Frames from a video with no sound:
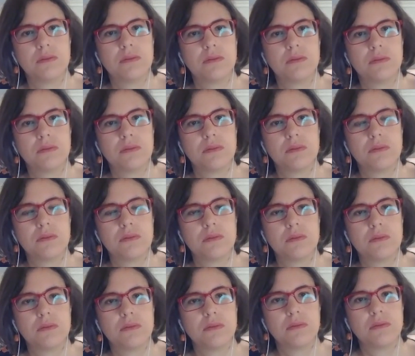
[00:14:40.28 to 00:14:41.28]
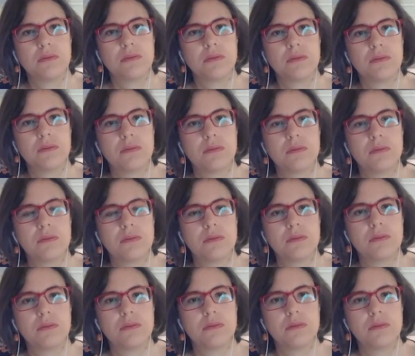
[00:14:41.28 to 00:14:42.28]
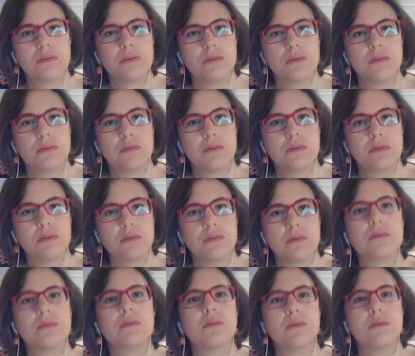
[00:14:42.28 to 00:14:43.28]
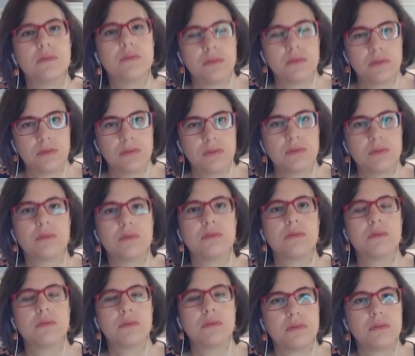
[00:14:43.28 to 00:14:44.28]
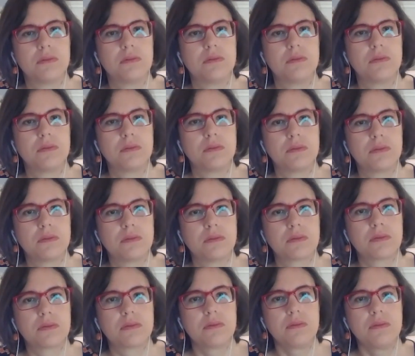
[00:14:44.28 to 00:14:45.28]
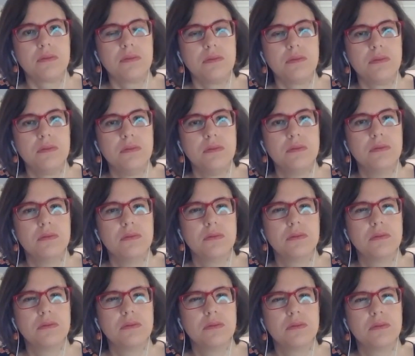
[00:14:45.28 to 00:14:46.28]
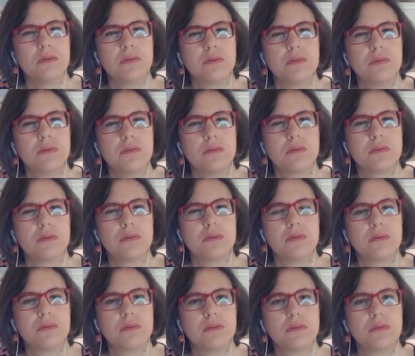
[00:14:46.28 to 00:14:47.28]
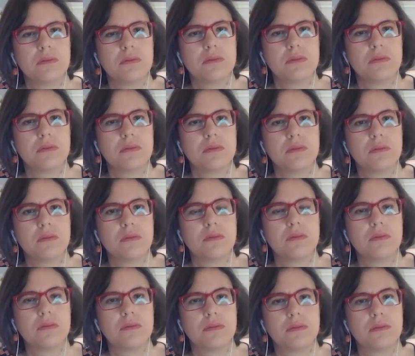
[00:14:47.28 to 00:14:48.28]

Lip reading: No words are spoken by the person on screen.